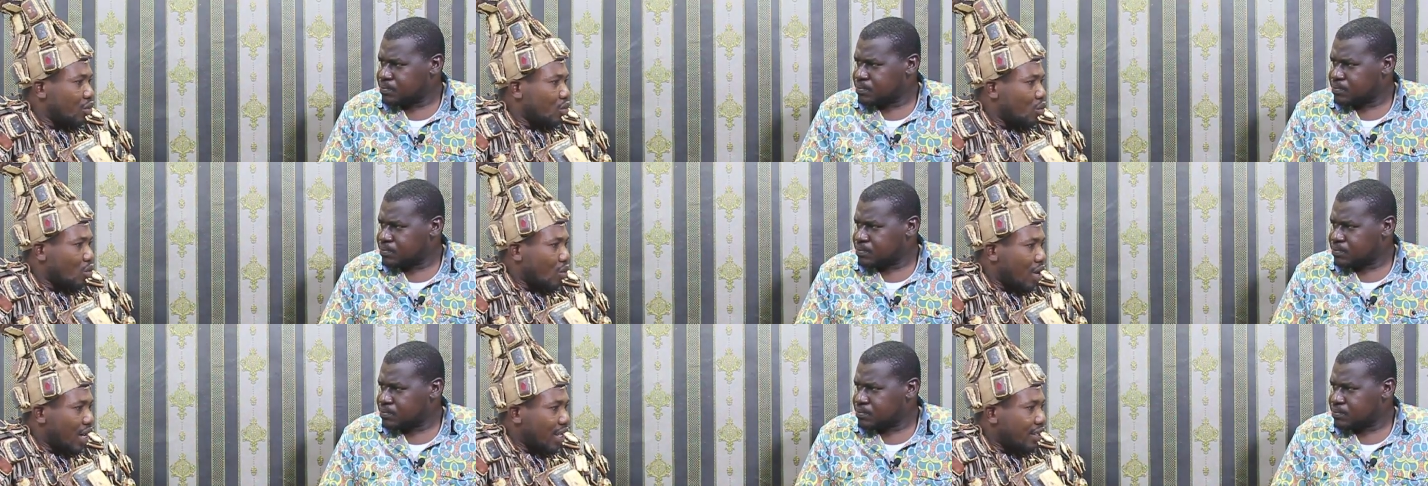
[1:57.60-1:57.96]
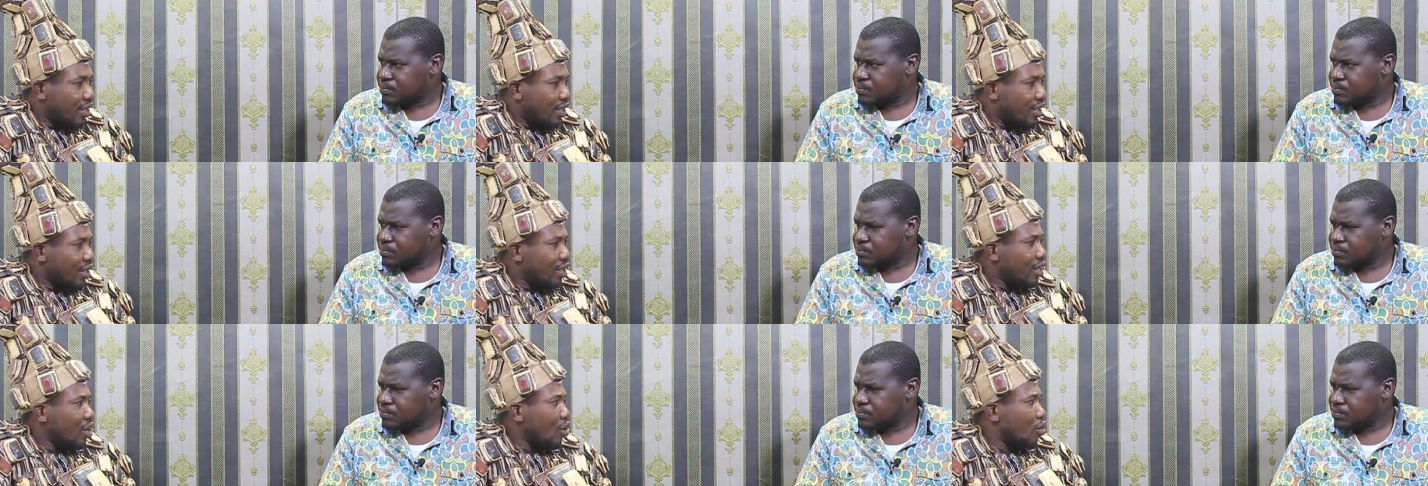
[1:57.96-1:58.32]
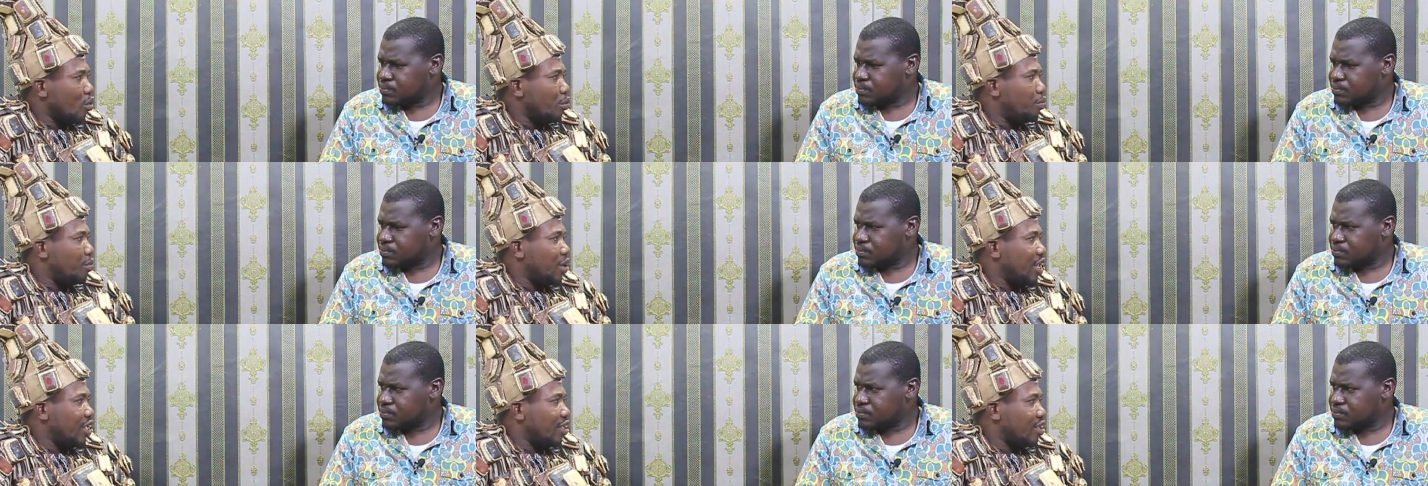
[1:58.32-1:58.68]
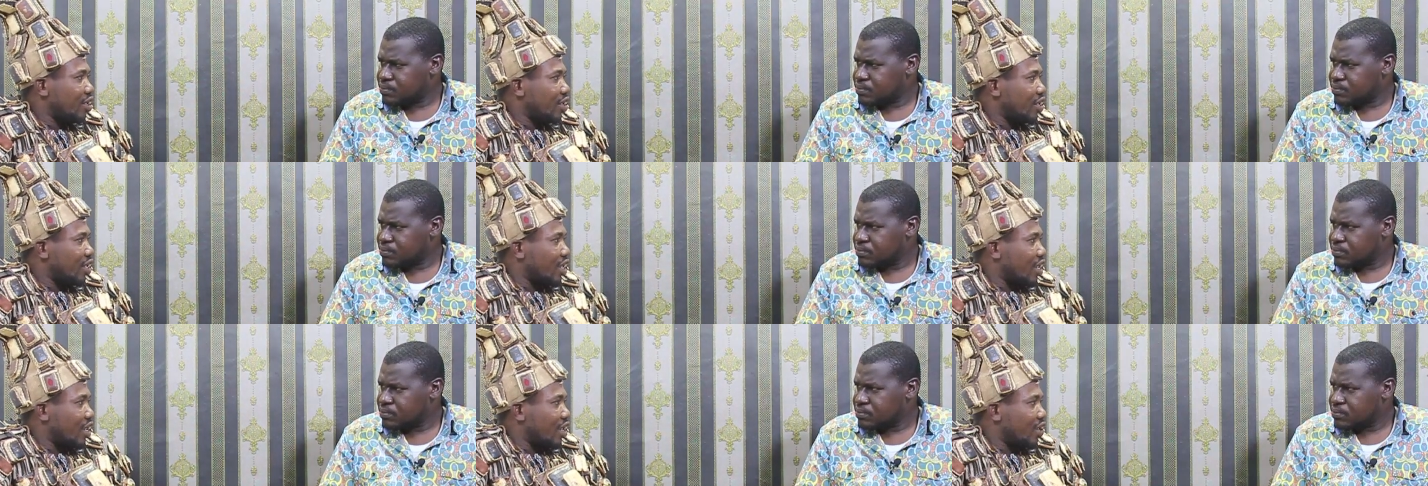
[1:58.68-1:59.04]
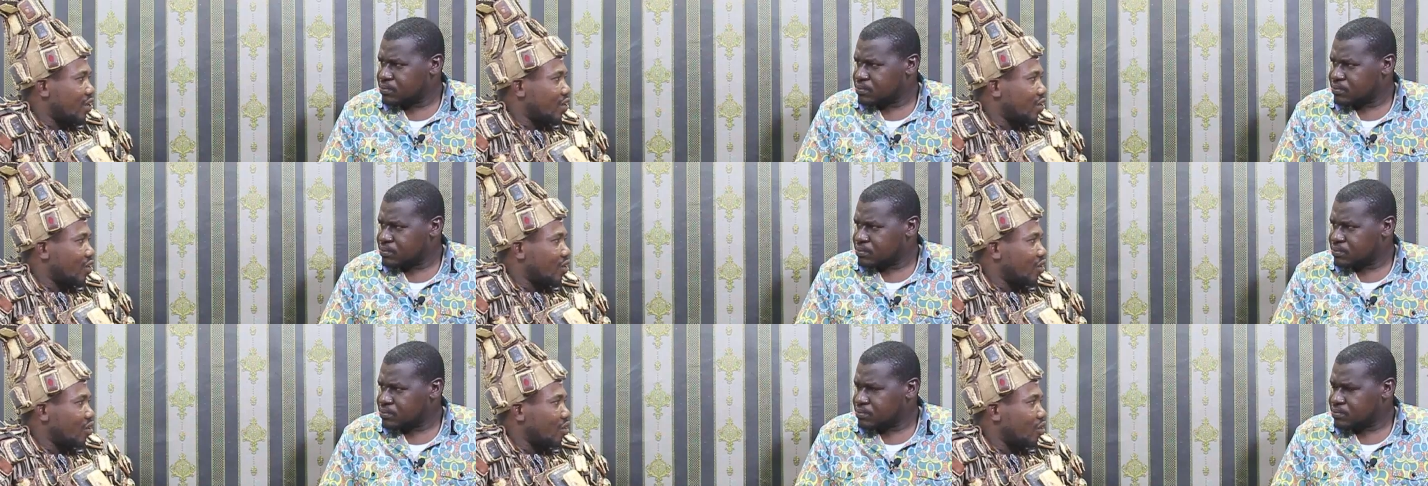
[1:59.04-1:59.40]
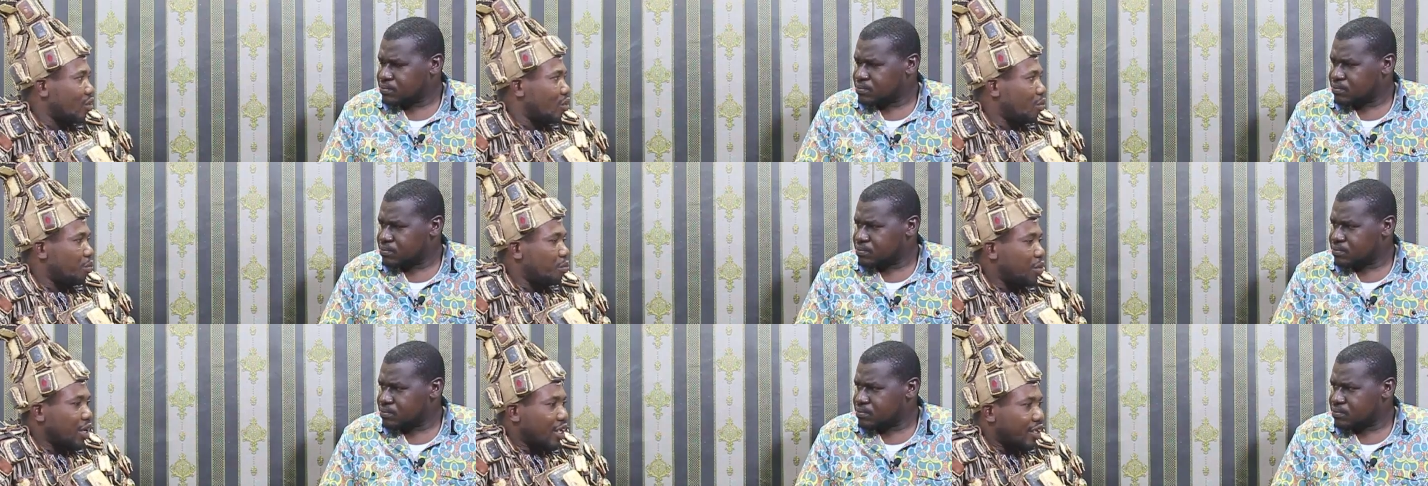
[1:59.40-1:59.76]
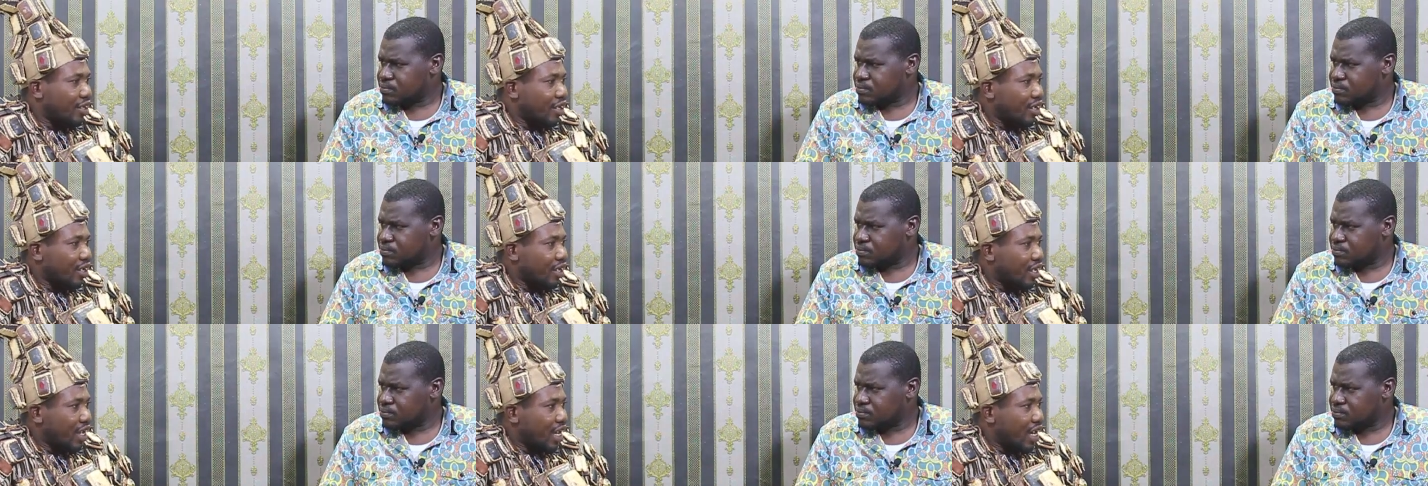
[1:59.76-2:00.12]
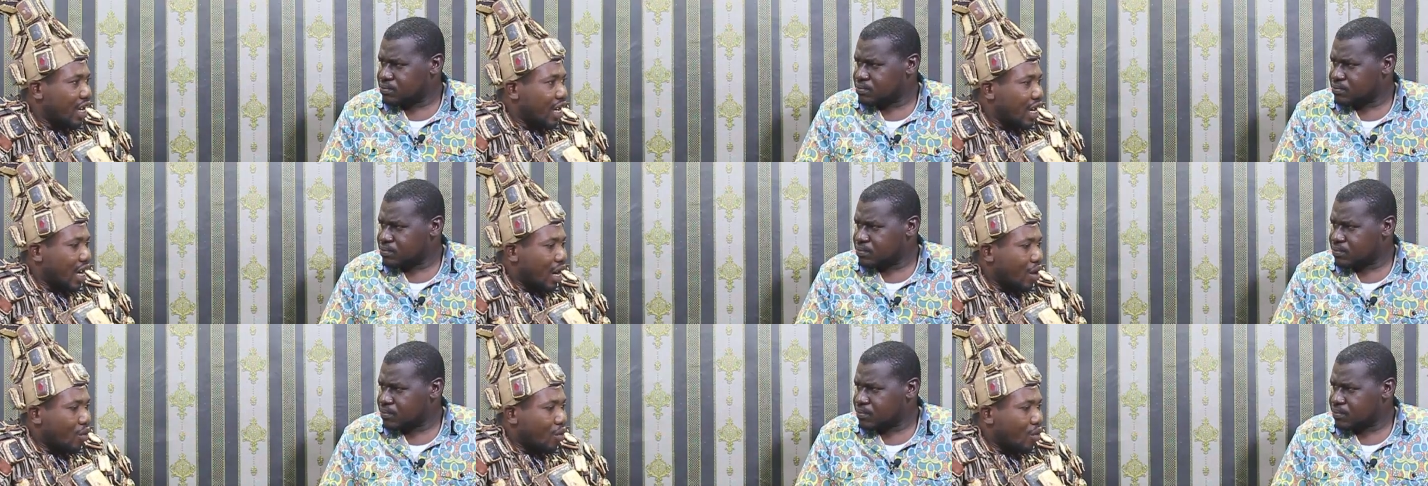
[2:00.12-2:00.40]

Speaker 1: wanting our Pesica, O Pesica,